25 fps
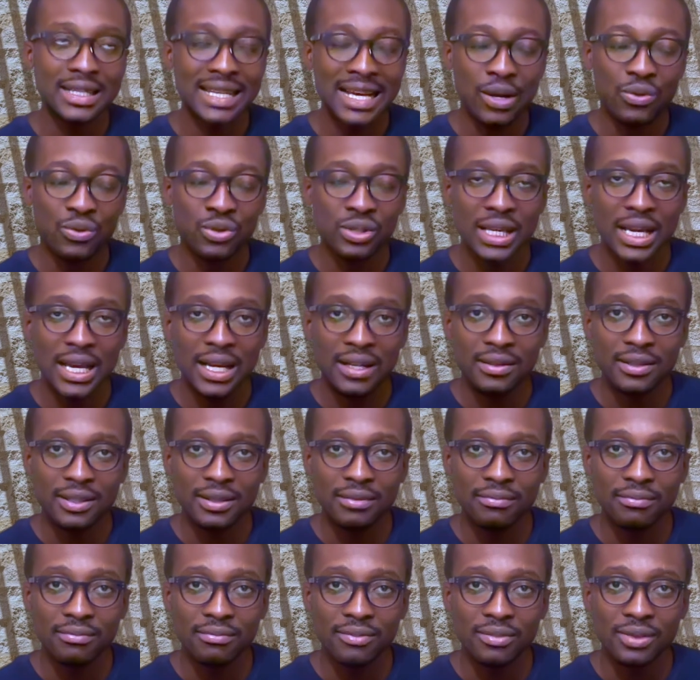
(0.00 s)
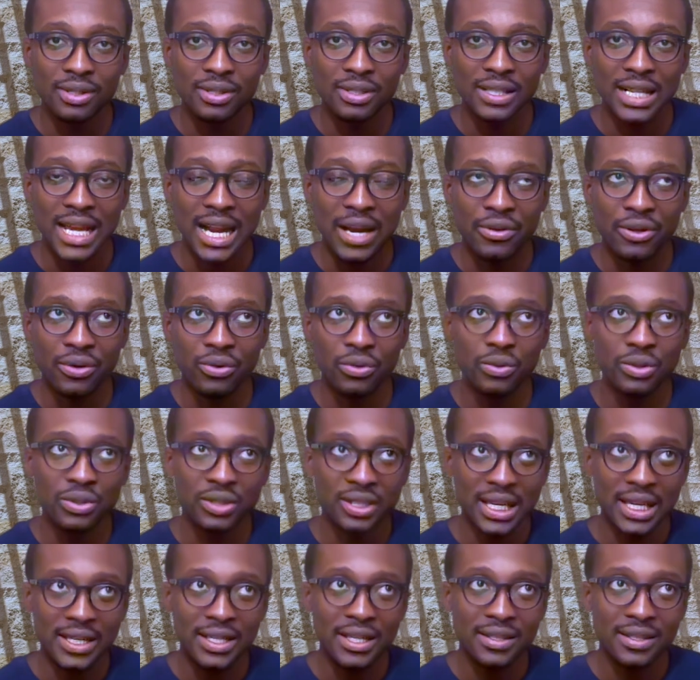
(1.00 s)
Downside scenario:
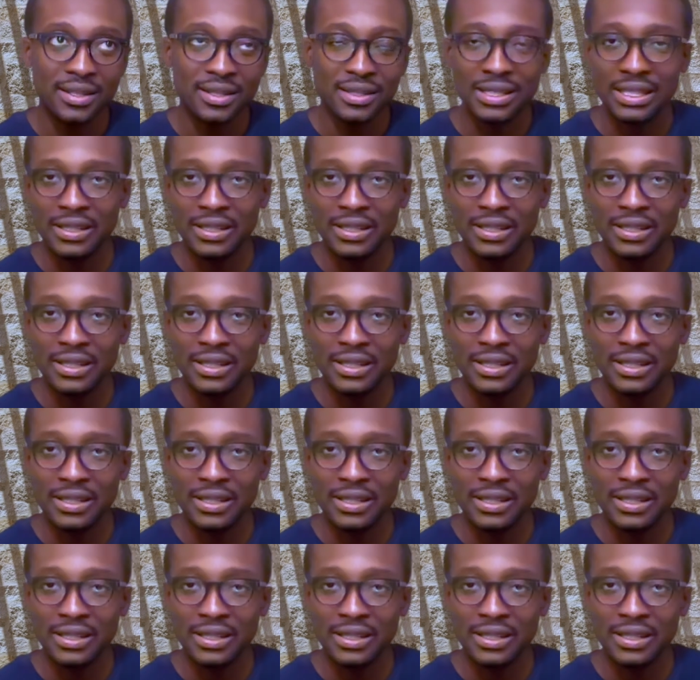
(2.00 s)
tenant